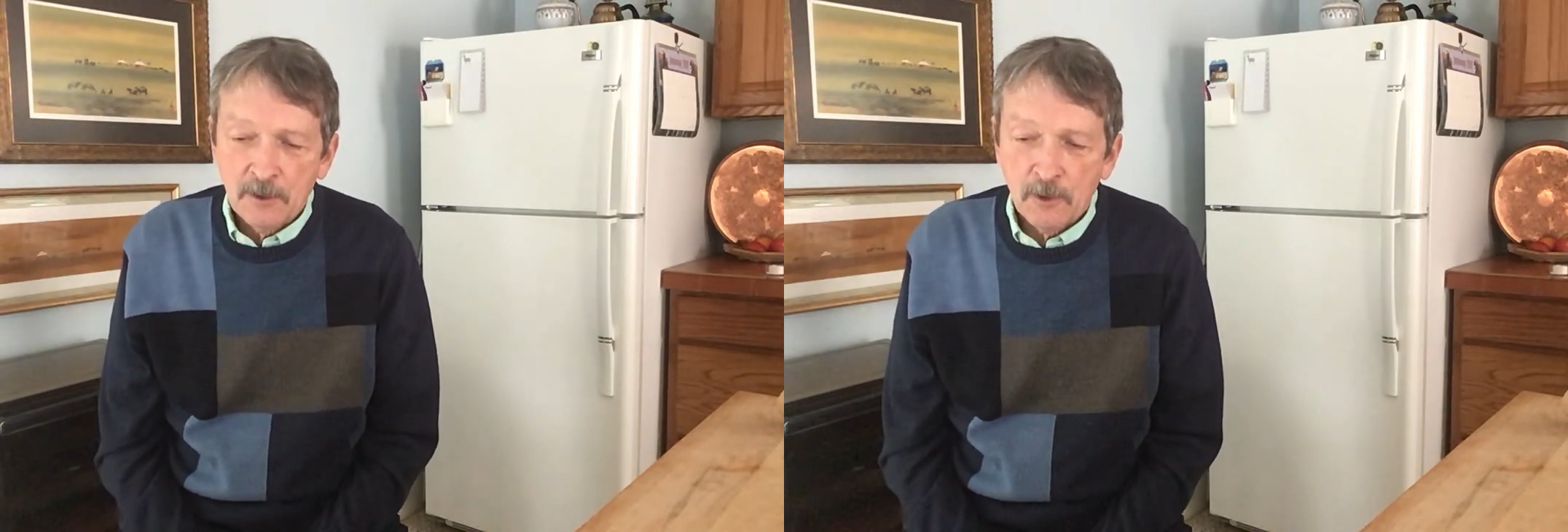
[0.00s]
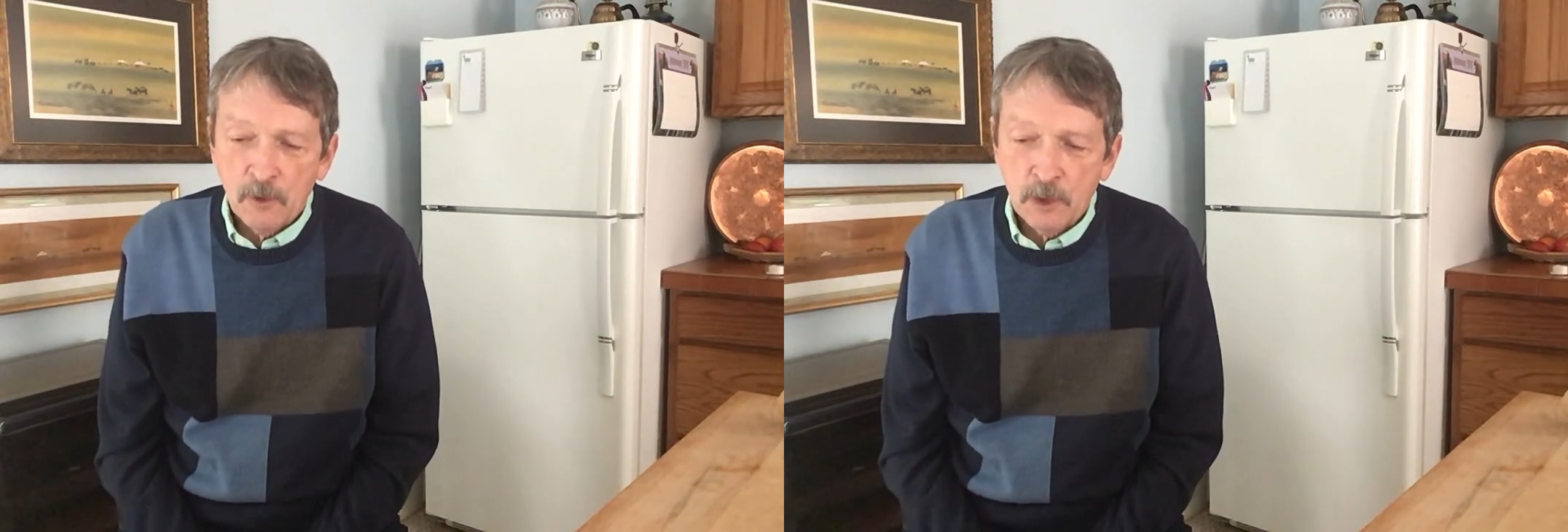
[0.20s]

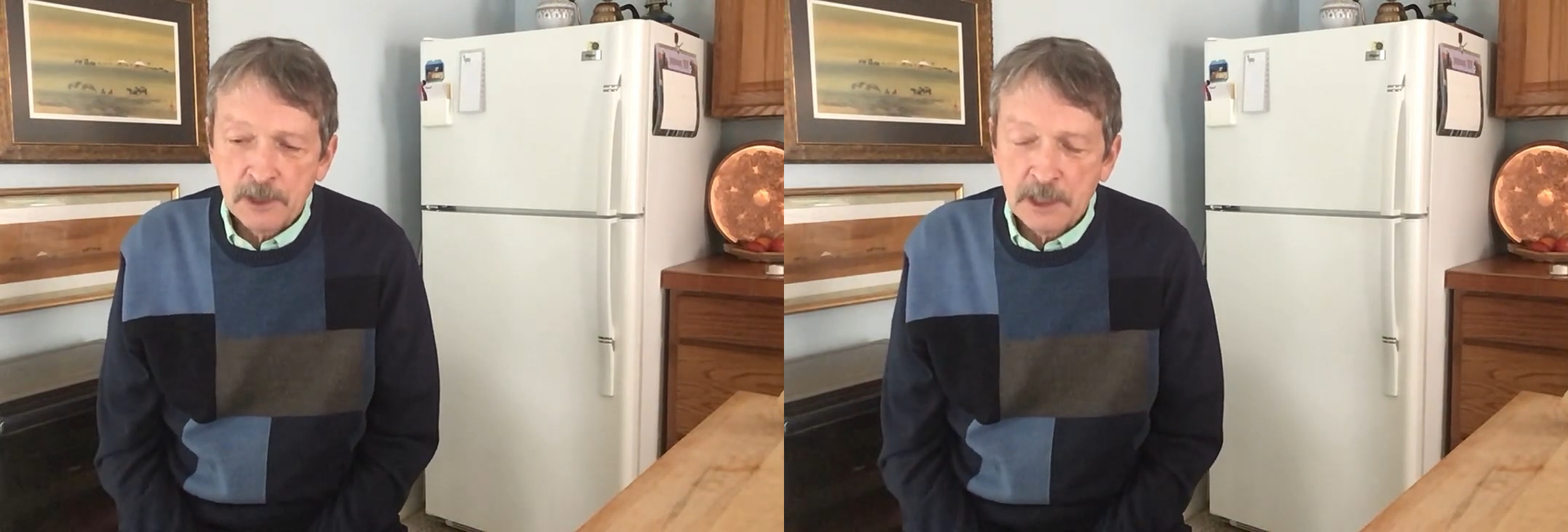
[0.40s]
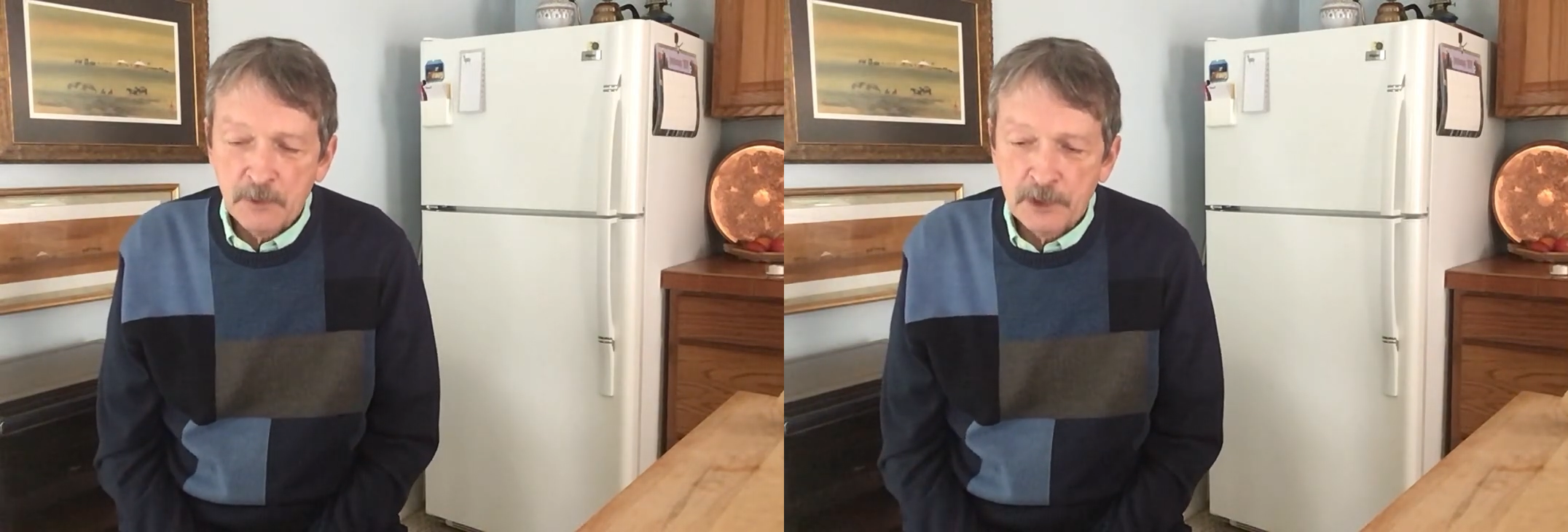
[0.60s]
or what
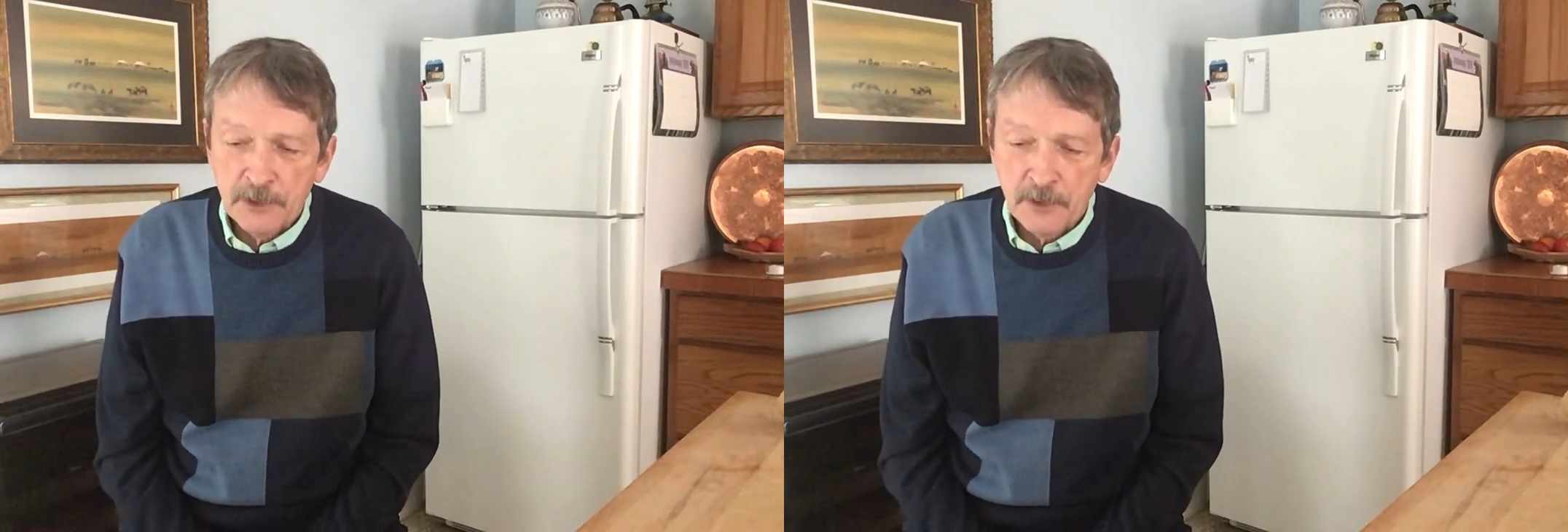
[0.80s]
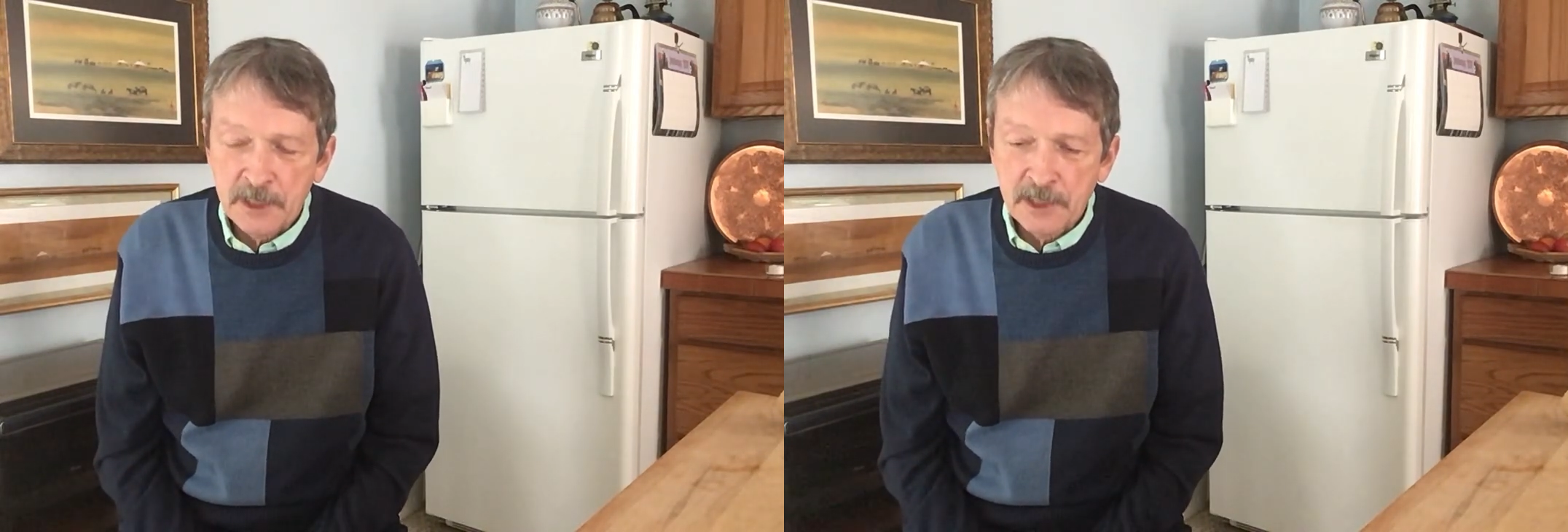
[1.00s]
shall we
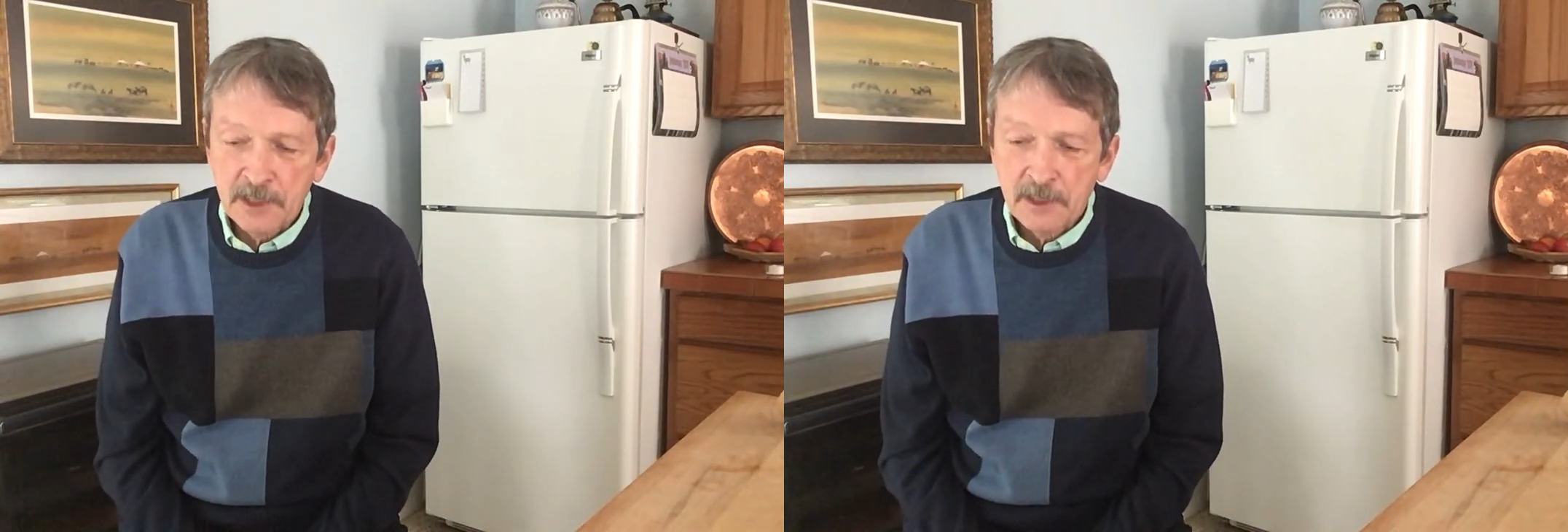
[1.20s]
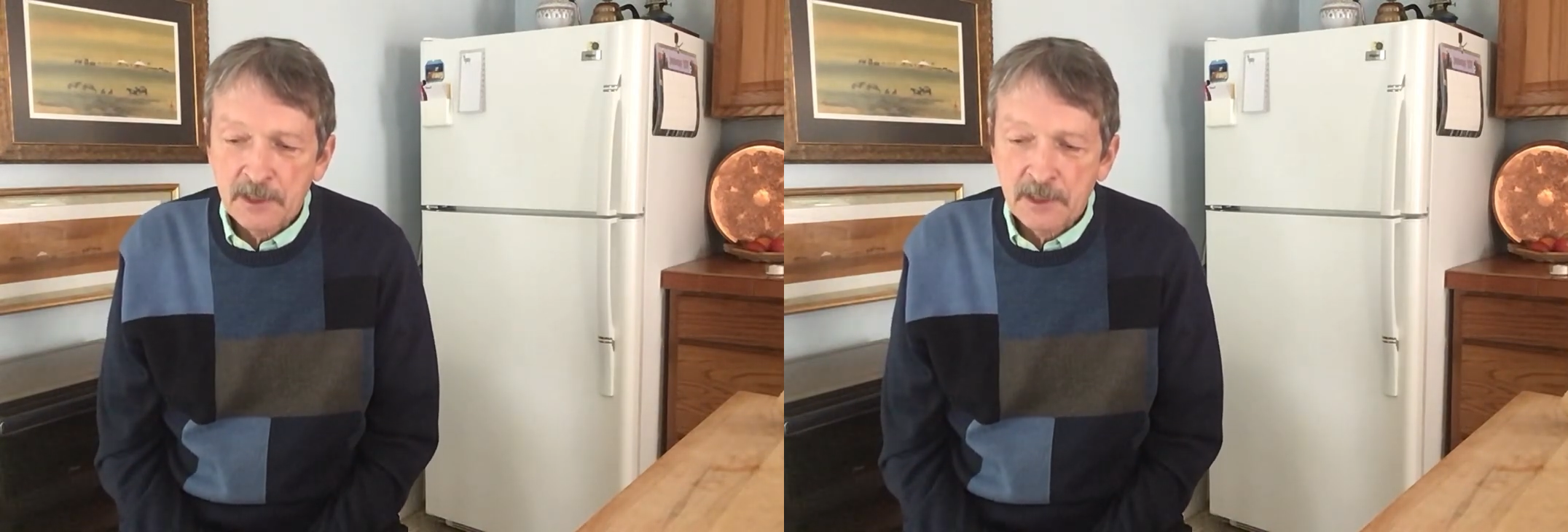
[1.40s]
drink,